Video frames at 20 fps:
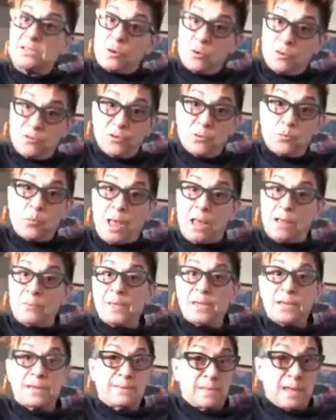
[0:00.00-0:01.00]

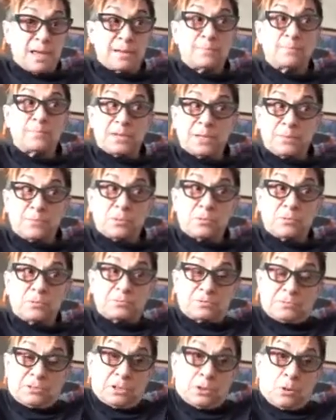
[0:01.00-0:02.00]
overwhelming. And then people,
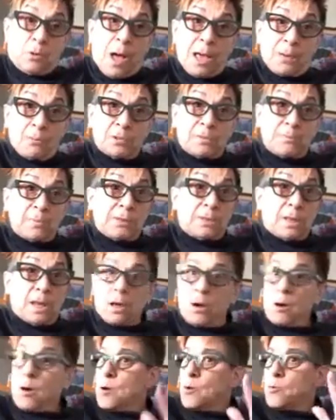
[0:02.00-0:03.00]
I would have been like,
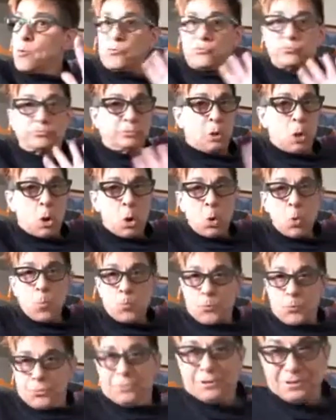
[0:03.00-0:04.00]
oh, nope,
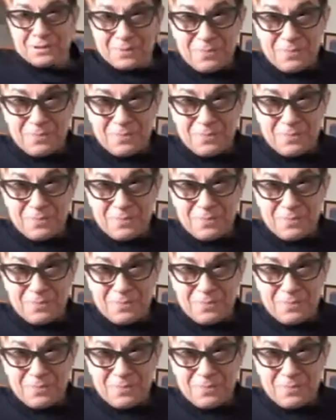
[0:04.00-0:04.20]
I'm